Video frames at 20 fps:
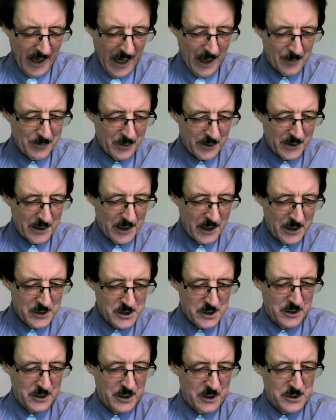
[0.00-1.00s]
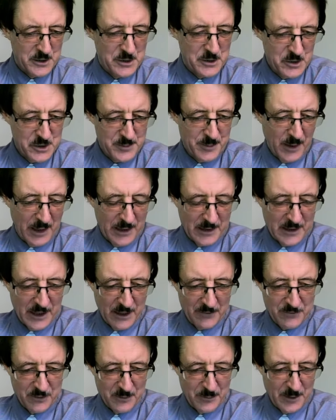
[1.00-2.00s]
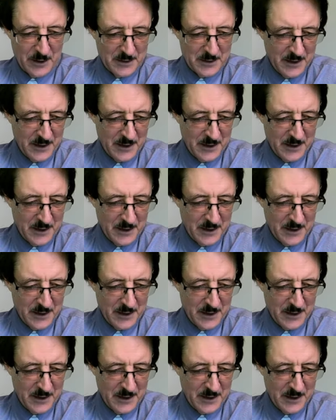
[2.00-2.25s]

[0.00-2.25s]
application is used by government